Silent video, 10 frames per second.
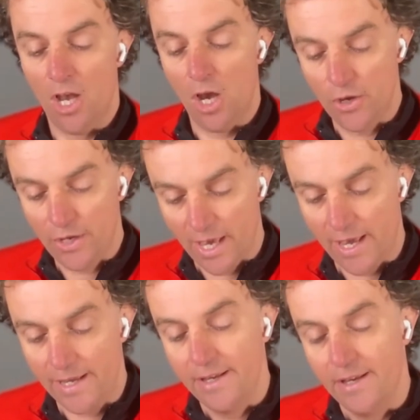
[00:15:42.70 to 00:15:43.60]

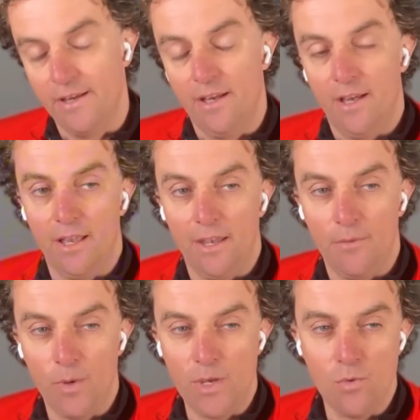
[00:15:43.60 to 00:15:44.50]
Okay.
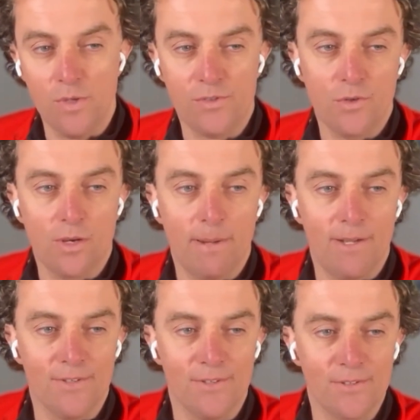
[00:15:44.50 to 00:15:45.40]
We always talk
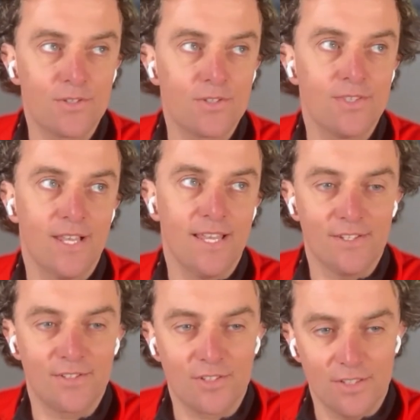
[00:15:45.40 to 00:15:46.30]
about the
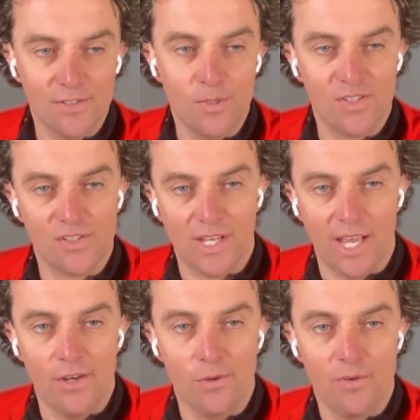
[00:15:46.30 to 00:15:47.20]
latest. There's always a
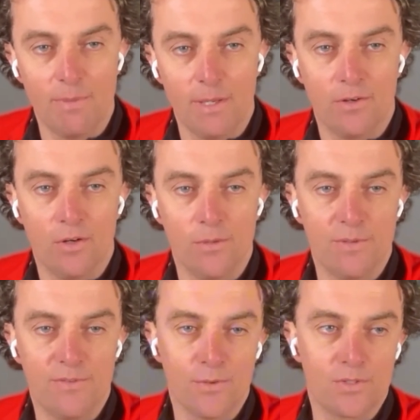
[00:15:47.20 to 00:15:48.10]
scandal with Bitcoin.
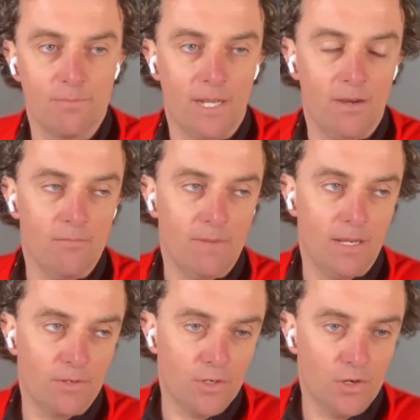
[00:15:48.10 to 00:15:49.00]
We've talked about
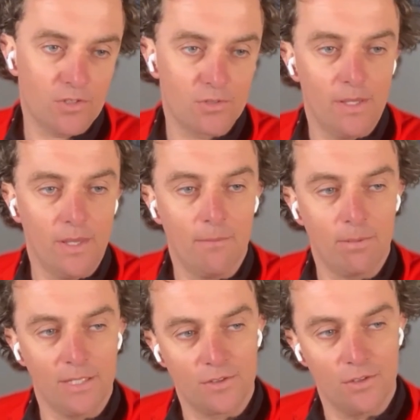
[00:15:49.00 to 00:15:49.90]
Mt. Gox when that
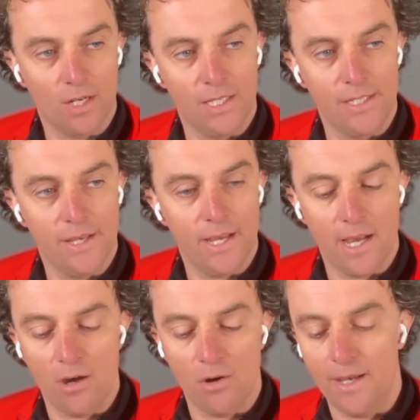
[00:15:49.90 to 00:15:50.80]
place got cleaned
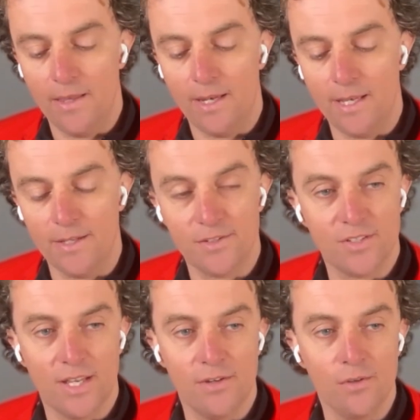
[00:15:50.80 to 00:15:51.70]
out. The latest
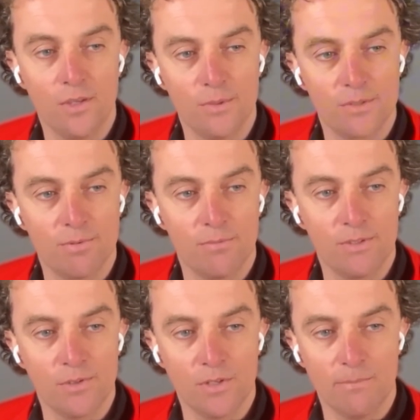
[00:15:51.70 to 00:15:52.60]
scandal that we should probably
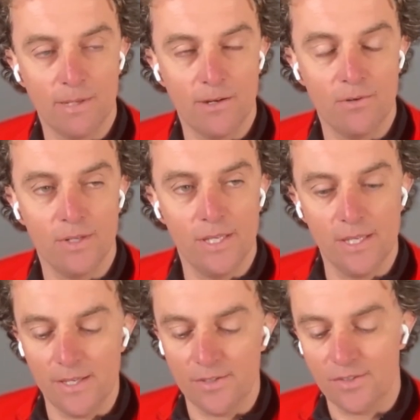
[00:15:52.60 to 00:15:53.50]
talk about
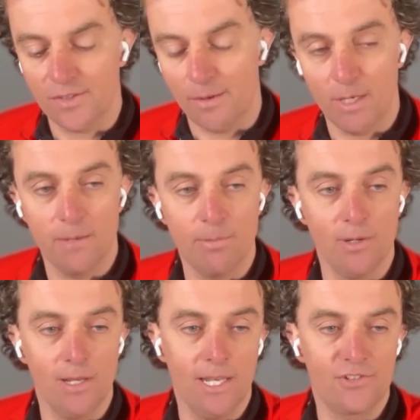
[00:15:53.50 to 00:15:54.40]
is, and we're going to
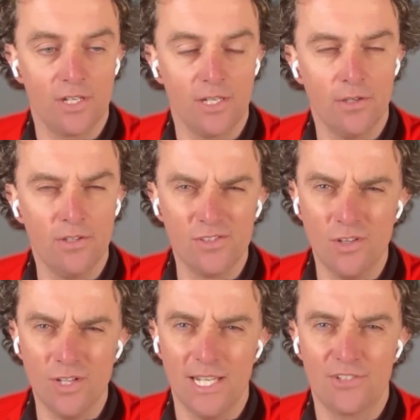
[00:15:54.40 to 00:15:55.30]
put allegedly, although it's
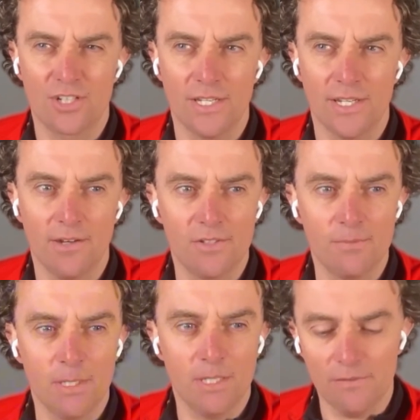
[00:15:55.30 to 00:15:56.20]
not allegedly now because he's
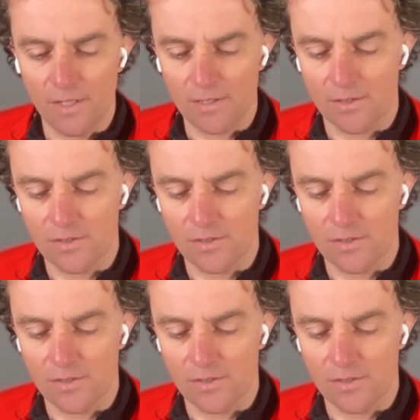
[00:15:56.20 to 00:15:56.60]
been convicted.